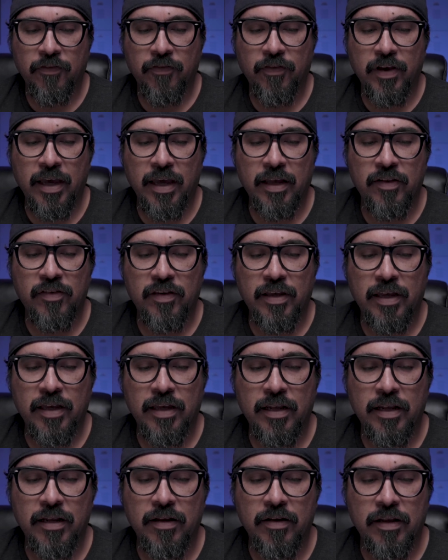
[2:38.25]
fades
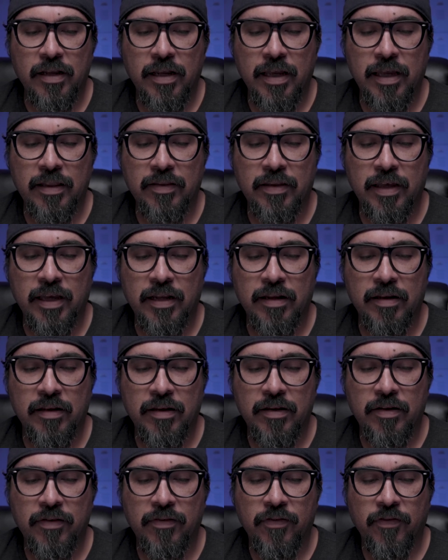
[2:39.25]
in and then
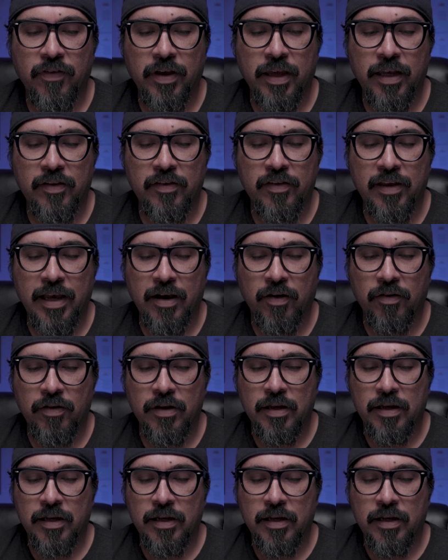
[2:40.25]
fades out.